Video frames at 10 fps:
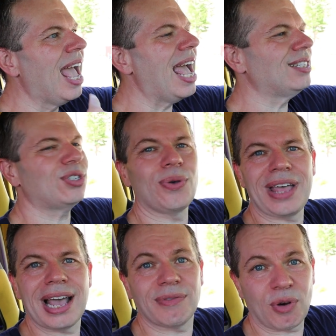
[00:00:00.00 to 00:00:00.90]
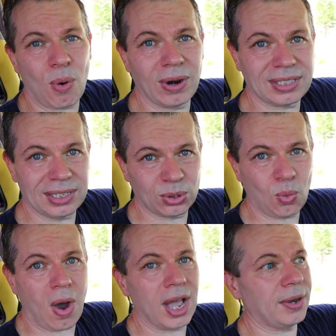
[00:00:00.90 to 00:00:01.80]
And so that of course is
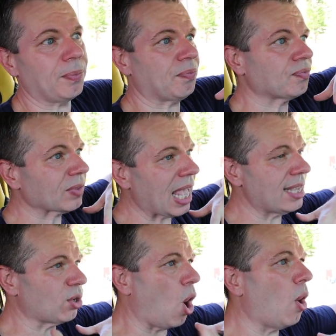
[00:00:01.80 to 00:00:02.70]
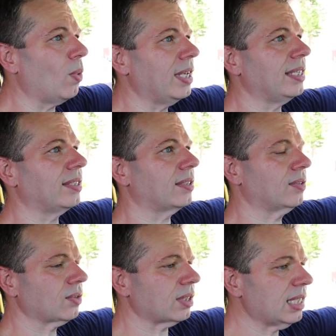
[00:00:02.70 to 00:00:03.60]
what has always
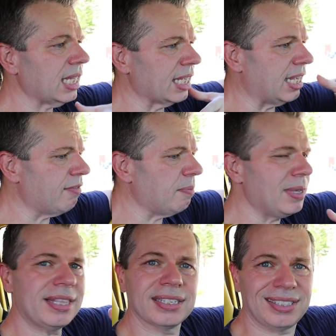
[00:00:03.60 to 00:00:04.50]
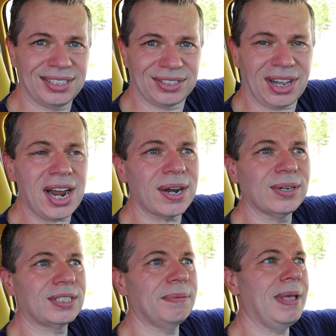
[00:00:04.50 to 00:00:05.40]
given me this
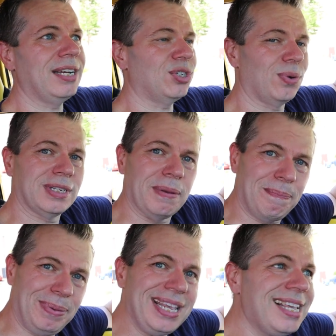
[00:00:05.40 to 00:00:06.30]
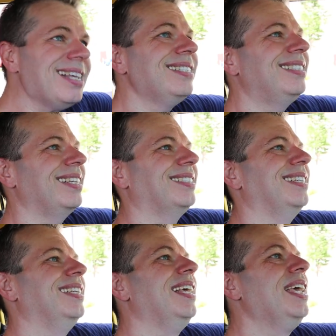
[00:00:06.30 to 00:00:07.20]
desire to make sure to be
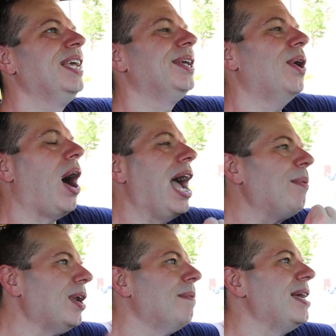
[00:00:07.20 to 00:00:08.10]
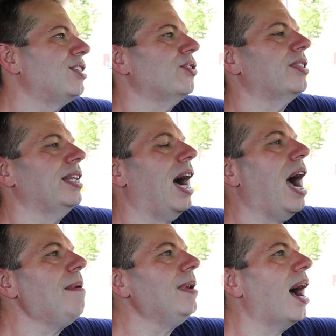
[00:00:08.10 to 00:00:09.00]
consistent. You know, I want to make sure that
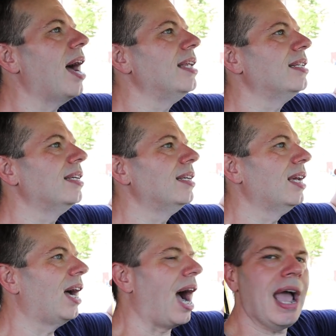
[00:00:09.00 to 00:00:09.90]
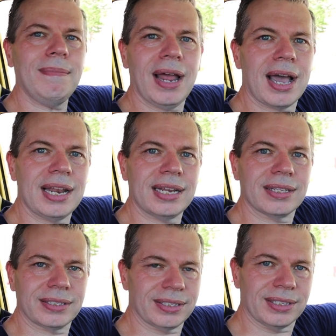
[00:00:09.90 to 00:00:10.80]
I'm not I'm not
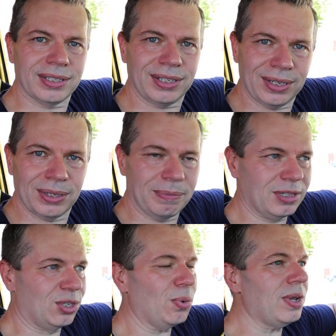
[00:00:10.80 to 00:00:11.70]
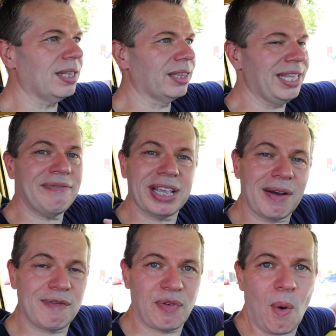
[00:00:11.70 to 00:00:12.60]
doing leaving
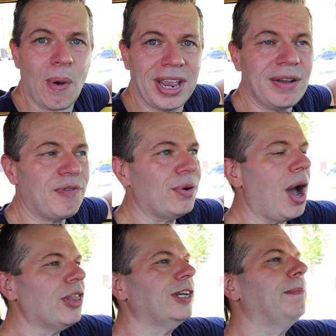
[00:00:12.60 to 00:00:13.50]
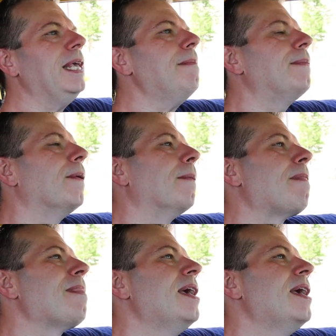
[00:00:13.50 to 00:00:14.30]
a void for other people.